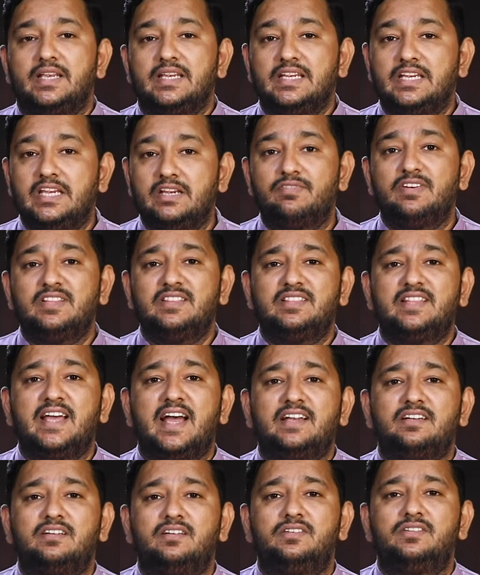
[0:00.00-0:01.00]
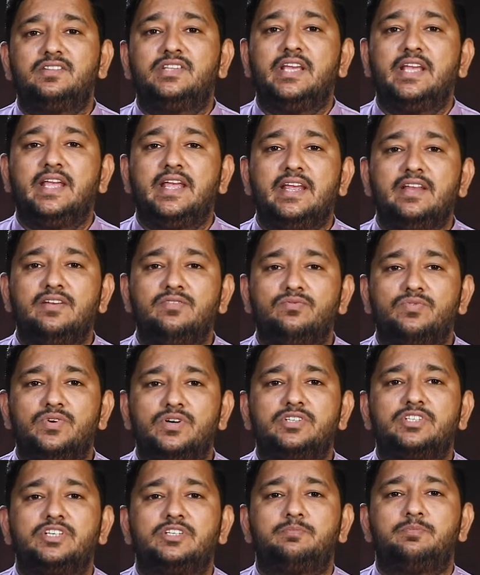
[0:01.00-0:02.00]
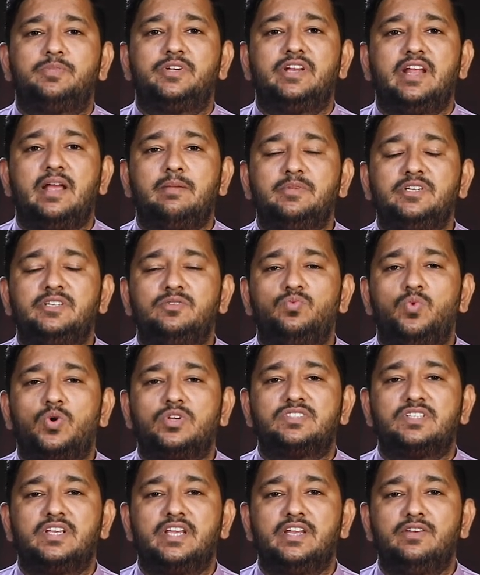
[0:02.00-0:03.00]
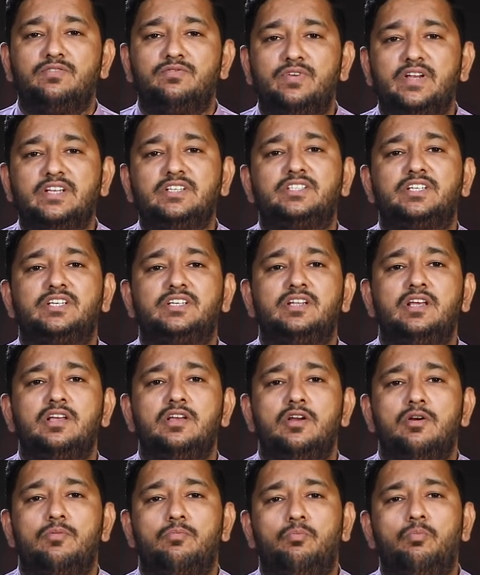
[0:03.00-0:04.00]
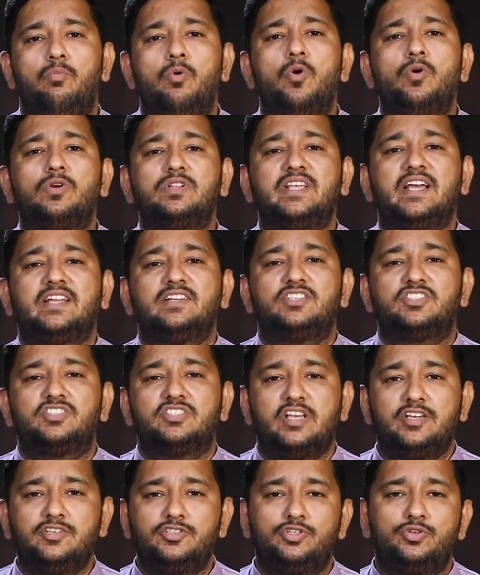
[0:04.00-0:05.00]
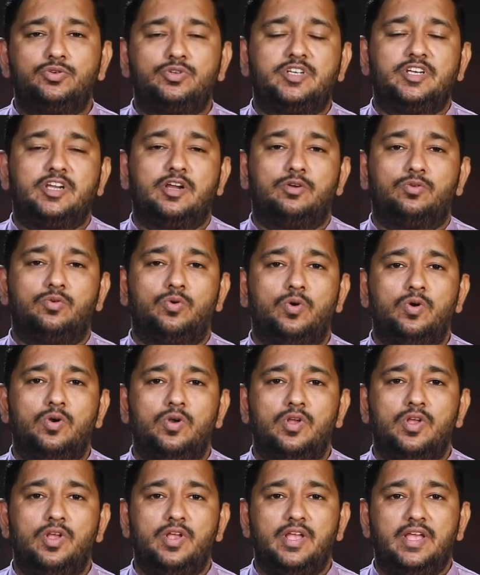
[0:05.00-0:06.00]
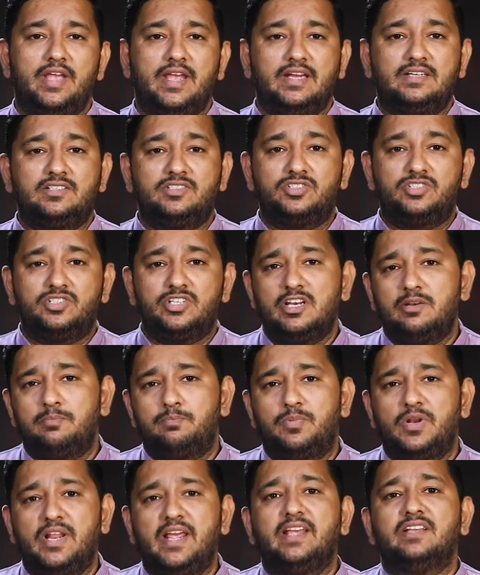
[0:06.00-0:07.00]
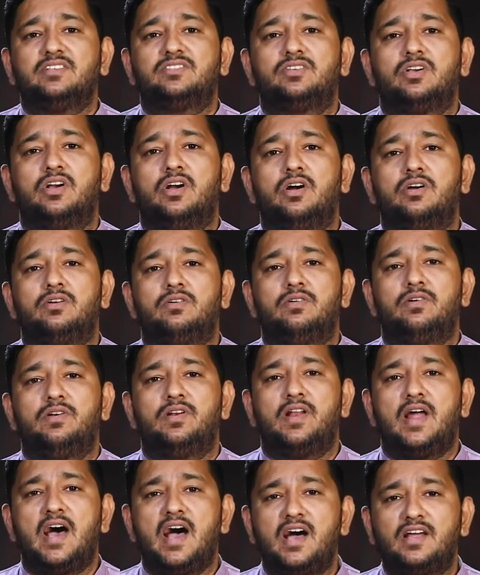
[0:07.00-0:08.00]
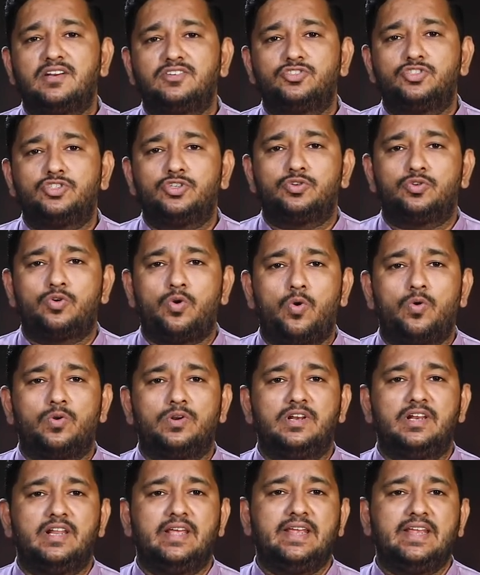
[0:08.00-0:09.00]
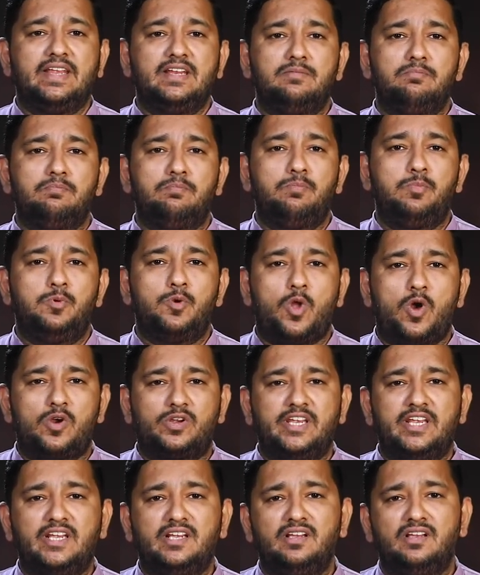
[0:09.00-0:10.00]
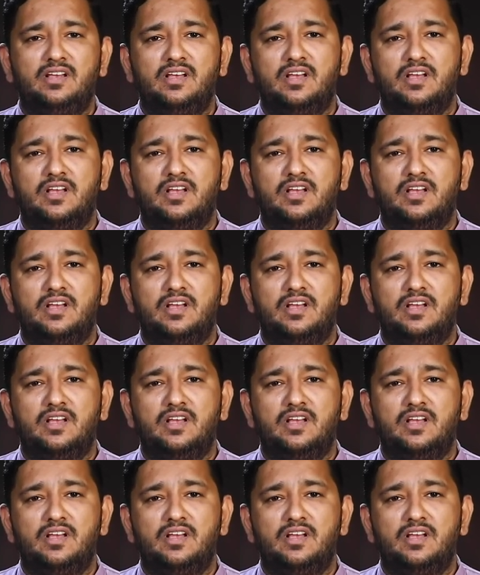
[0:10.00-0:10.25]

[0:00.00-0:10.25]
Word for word: Given that the inverted pyramid was invented more than a century ago, it still plays a large role in blogging,